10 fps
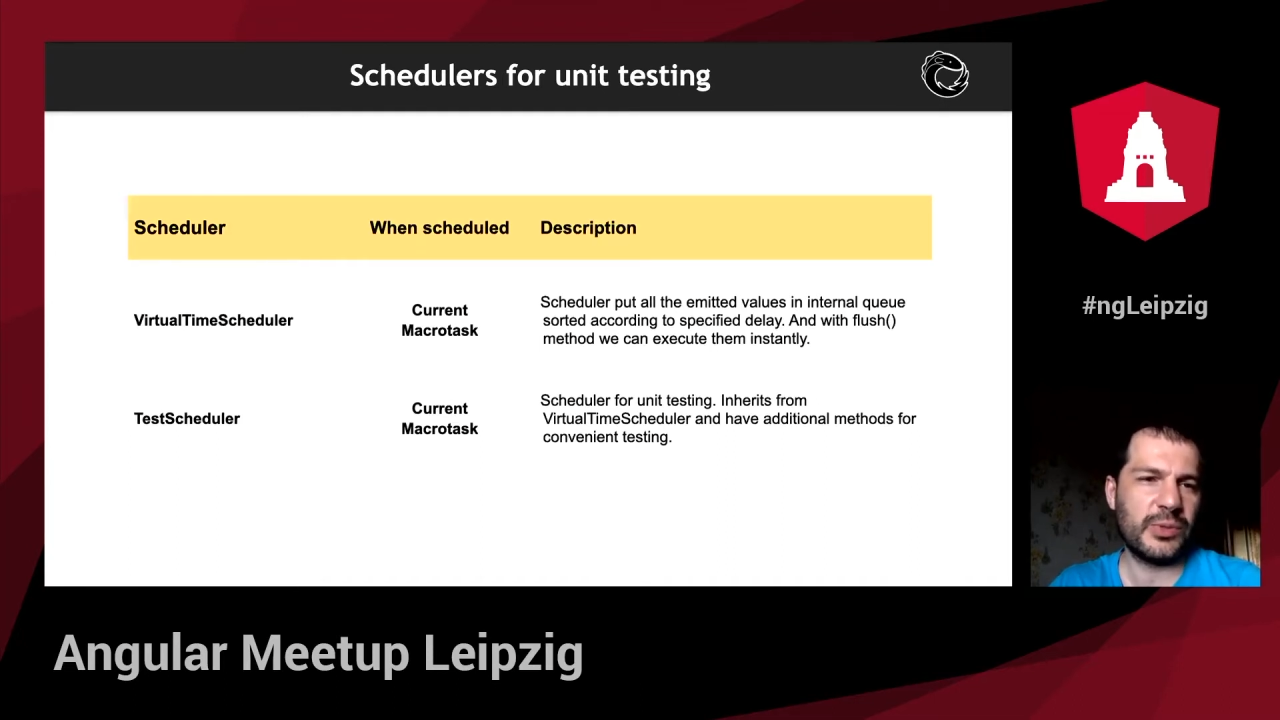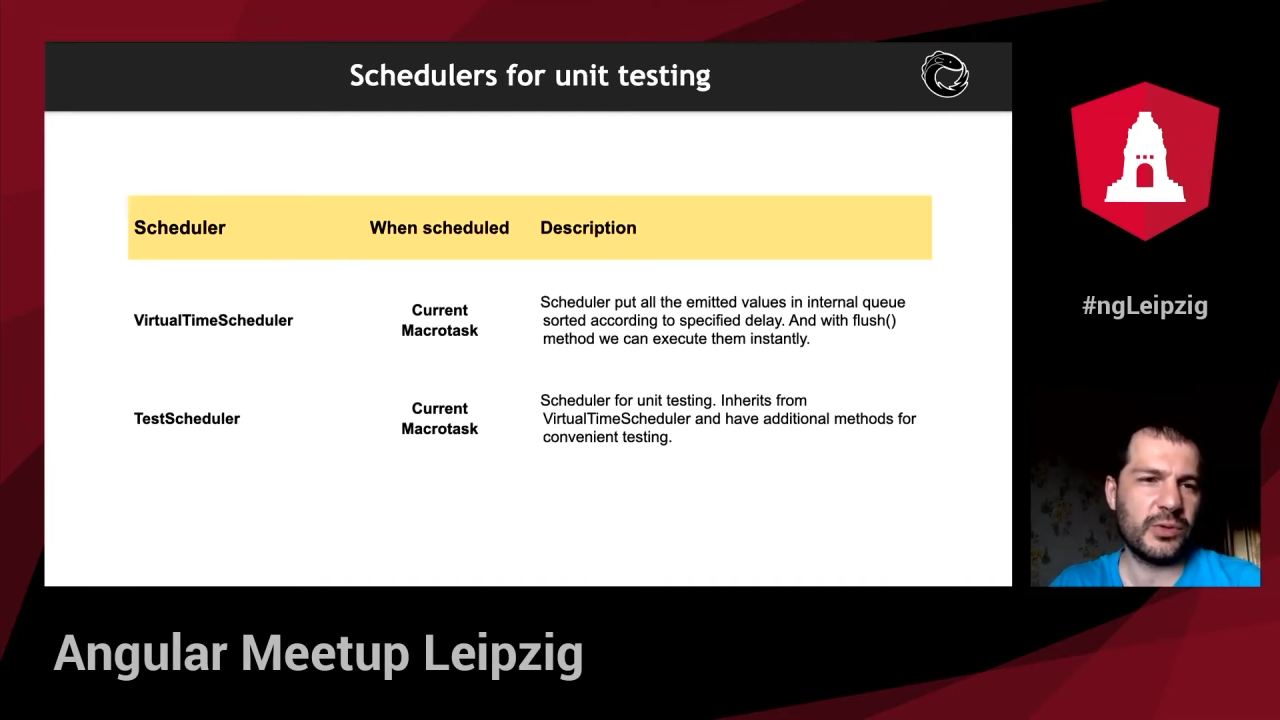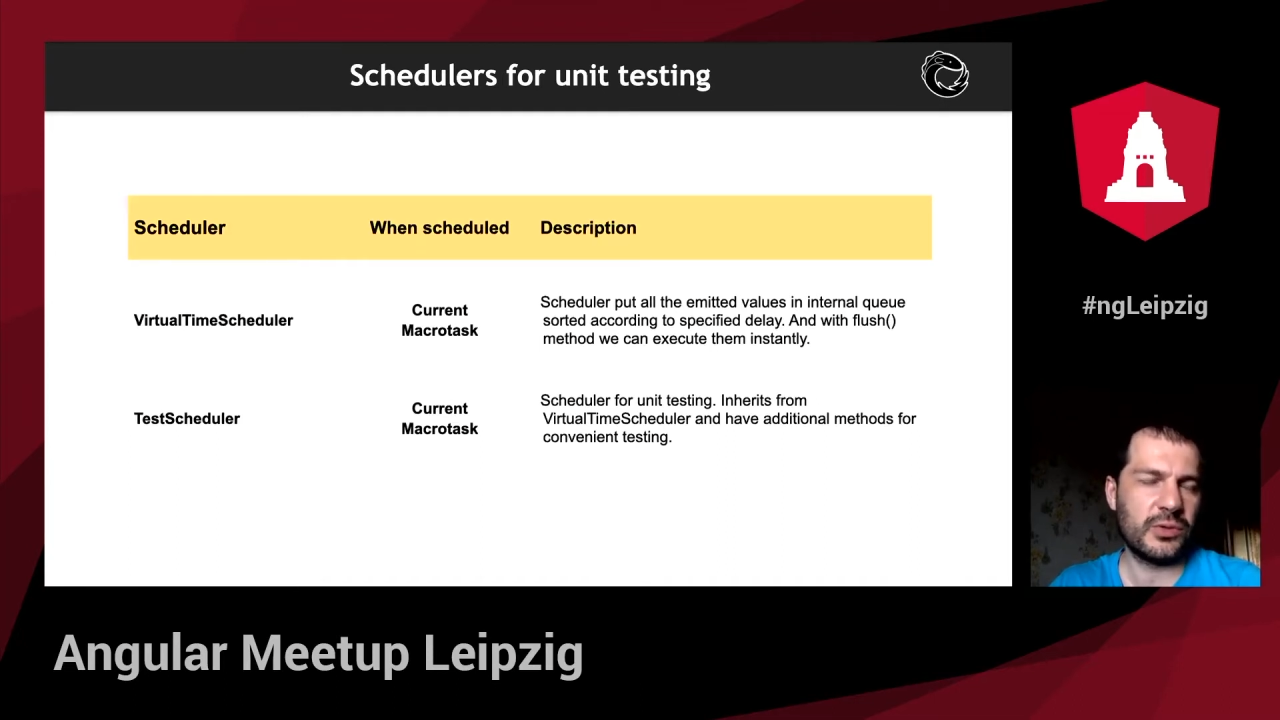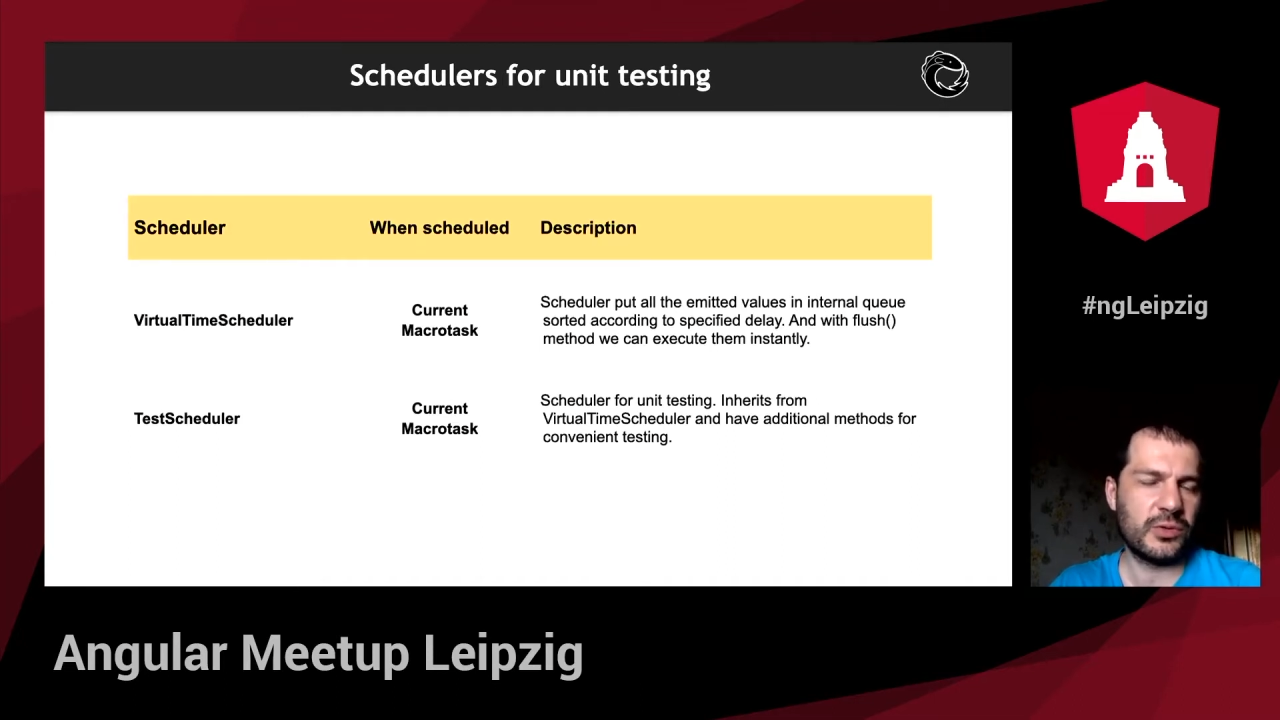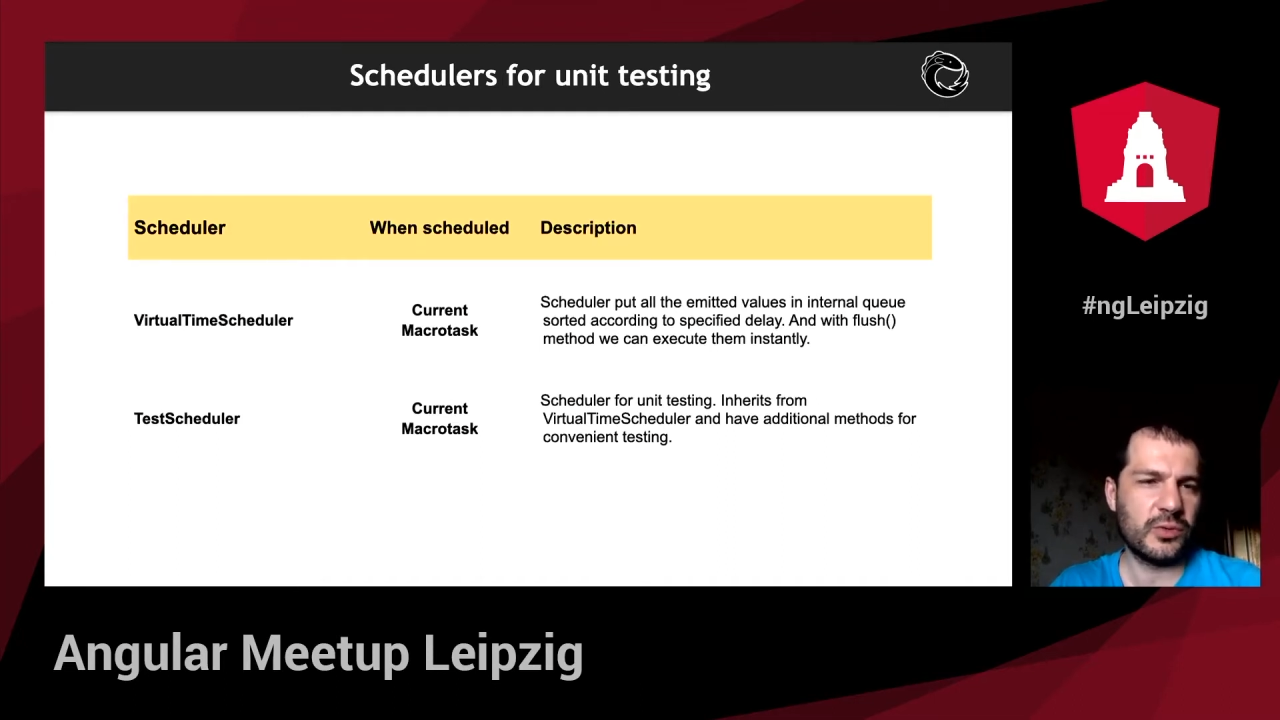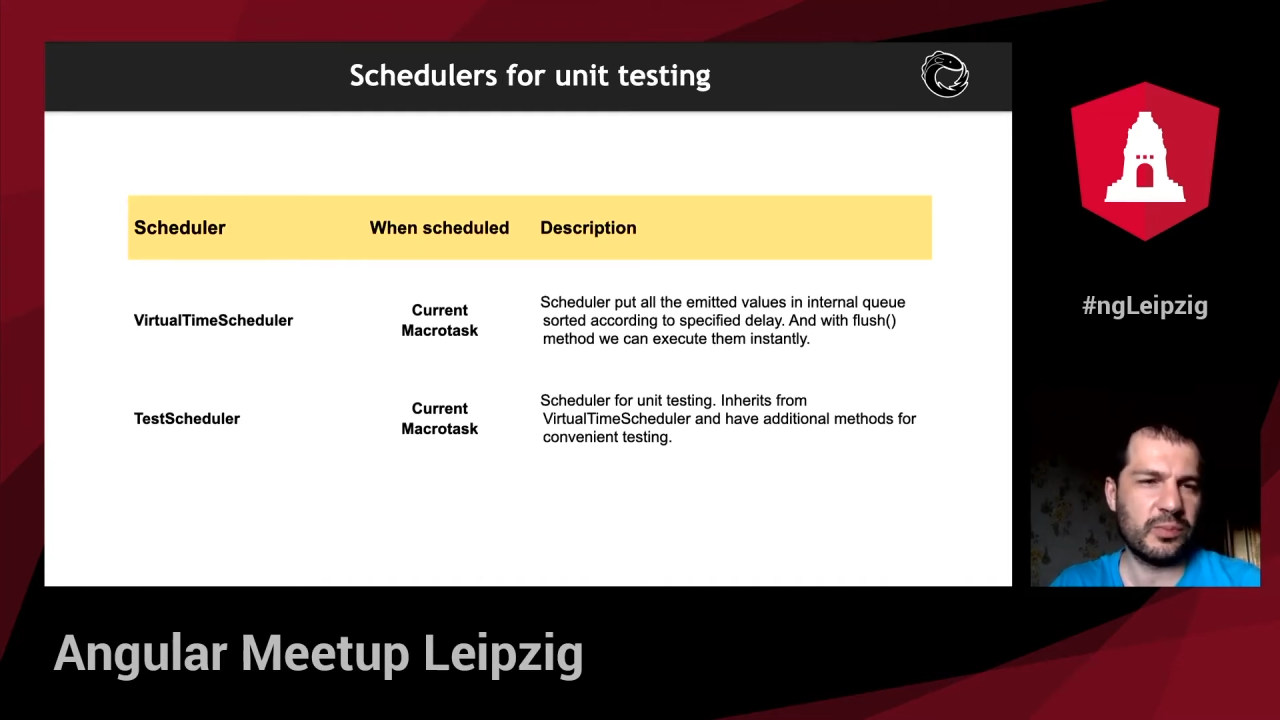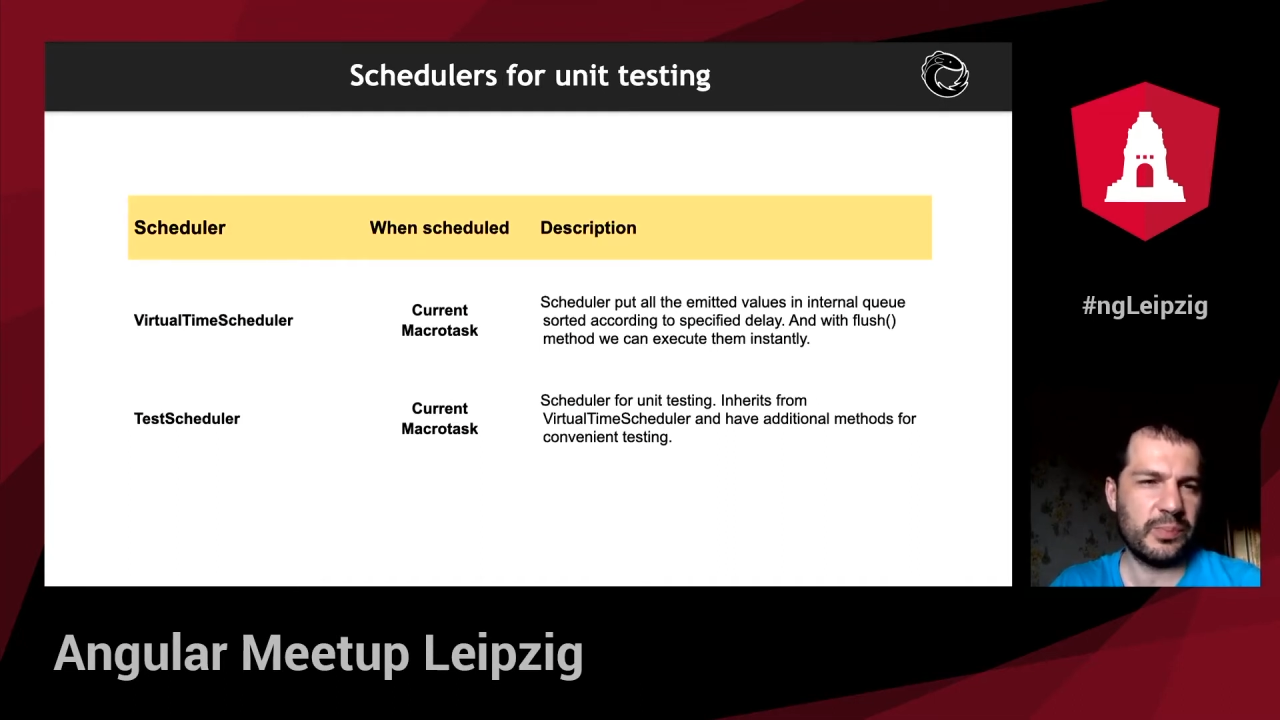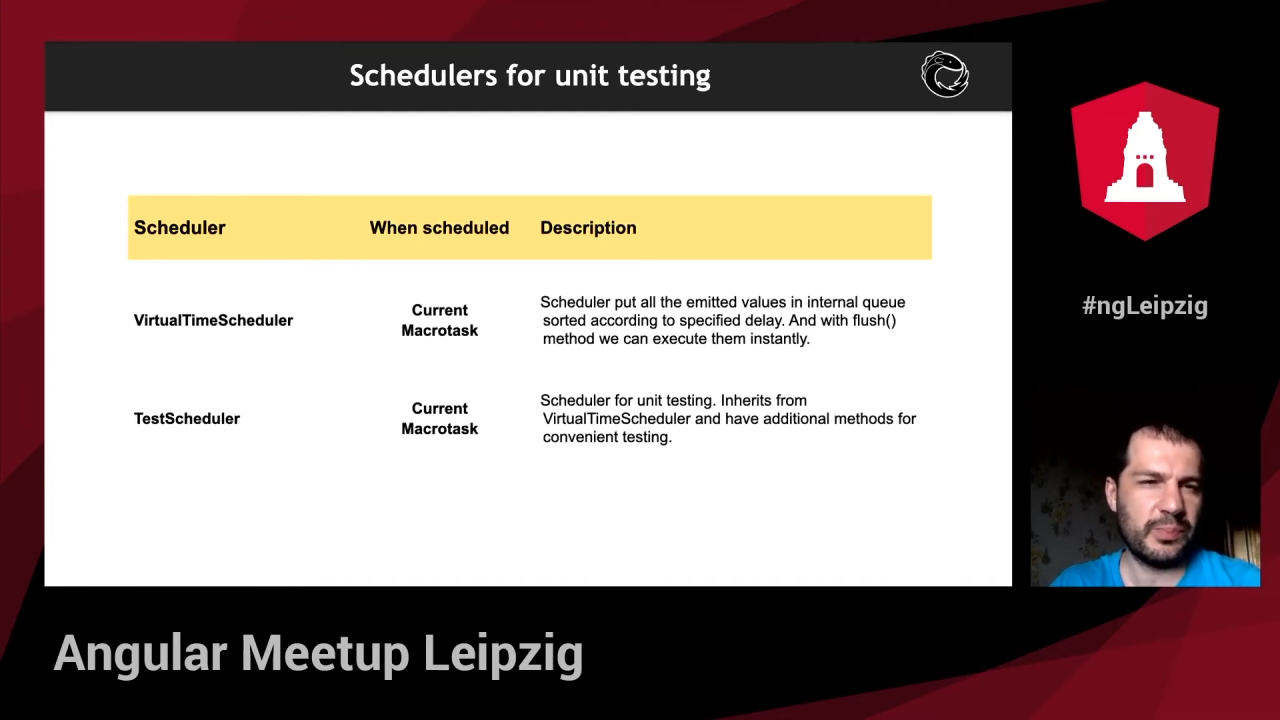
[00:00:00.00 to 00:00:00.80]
you to